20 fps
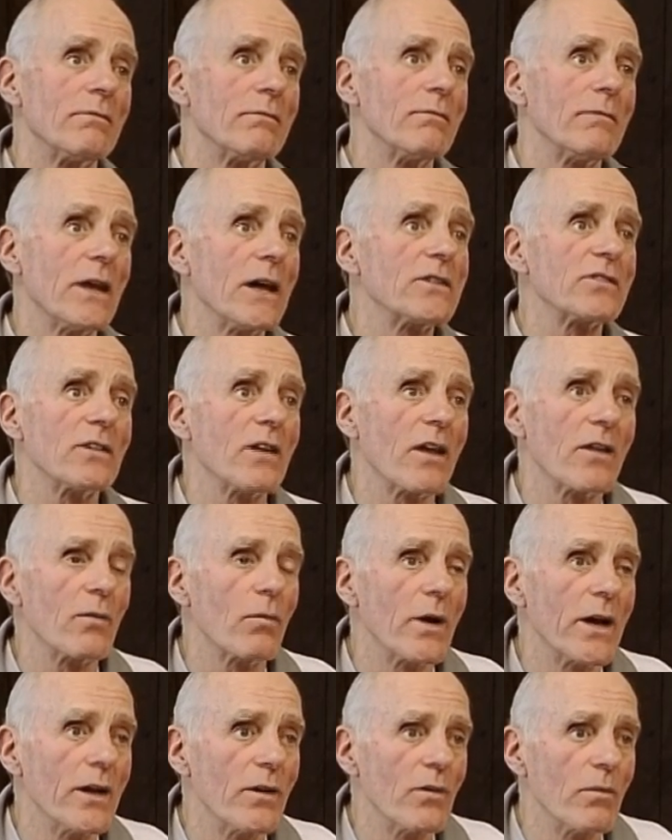That's another
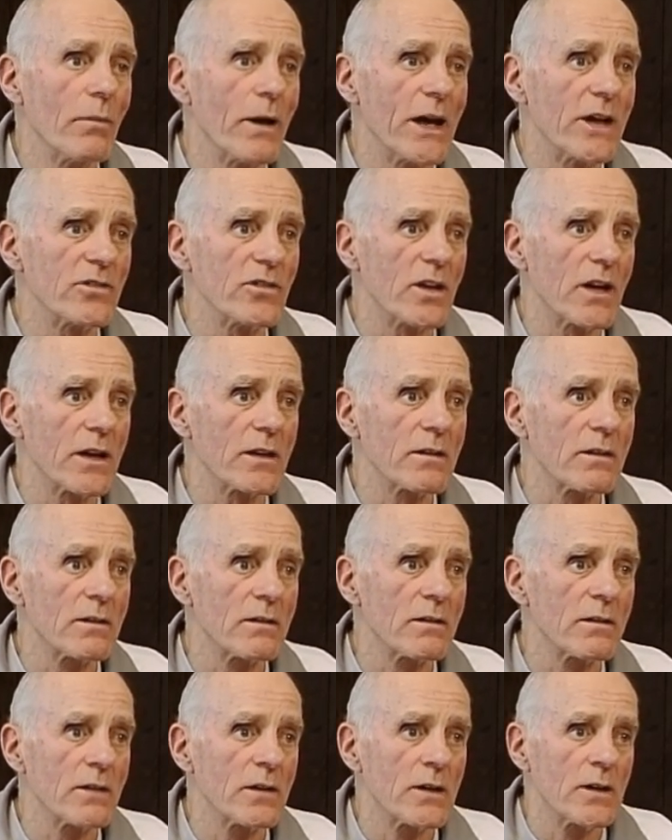way to imagine it.
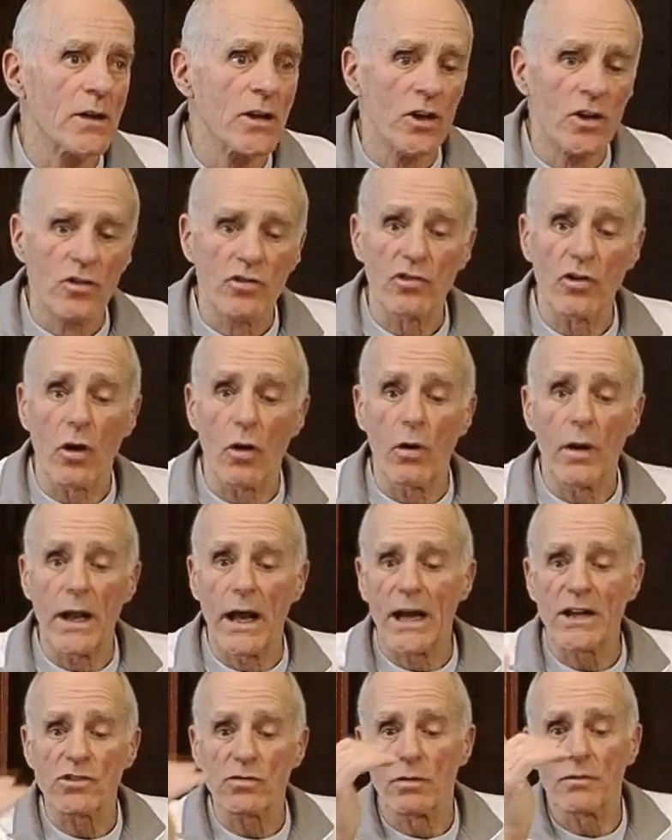So in
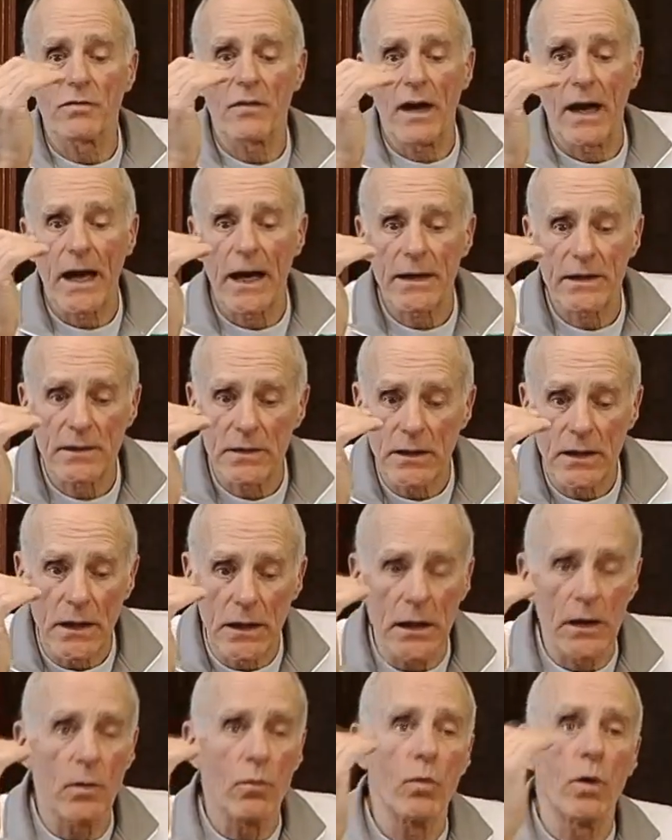actual fact,
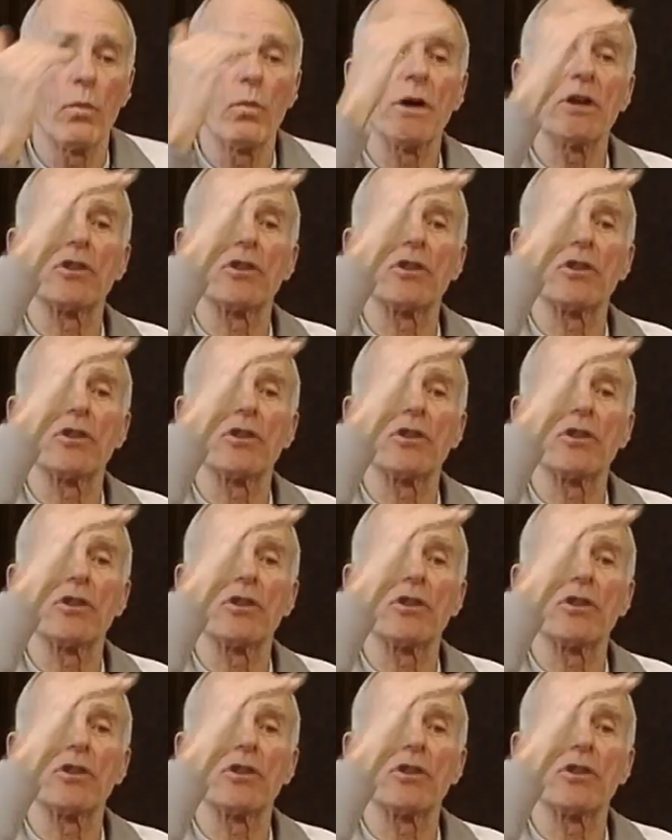when we